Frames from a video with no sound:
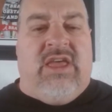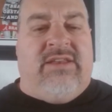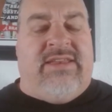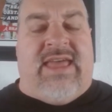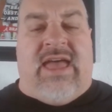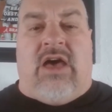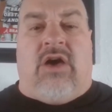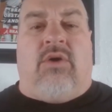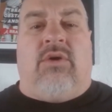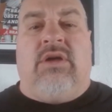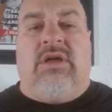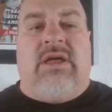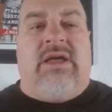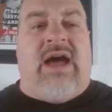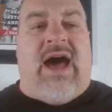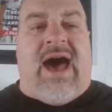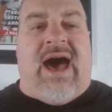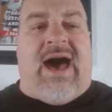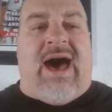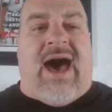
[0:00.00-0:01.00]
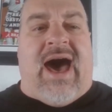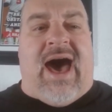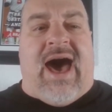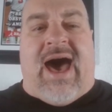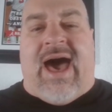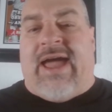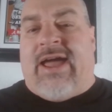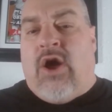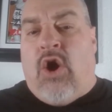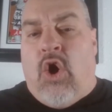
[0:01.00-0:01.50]
Now,
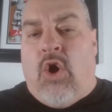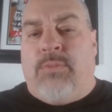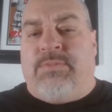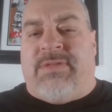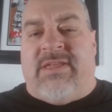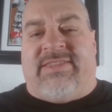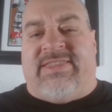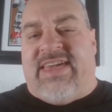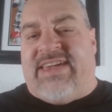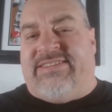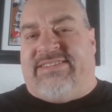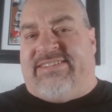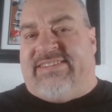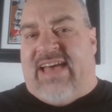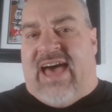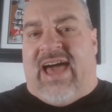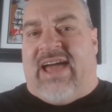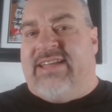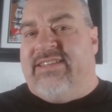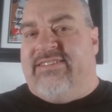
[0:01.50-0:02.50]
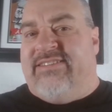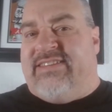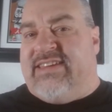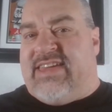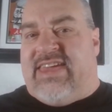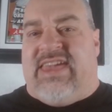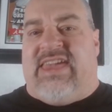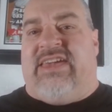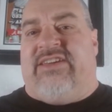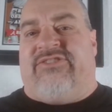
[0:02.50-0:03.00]
I hope that they sign
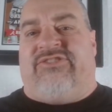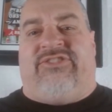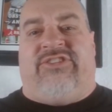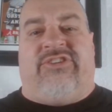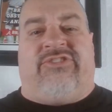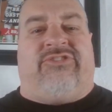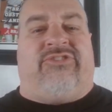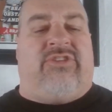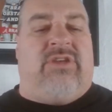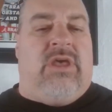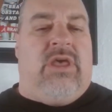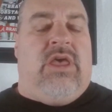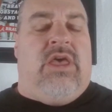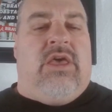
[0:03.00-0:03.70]
Zacchaeus just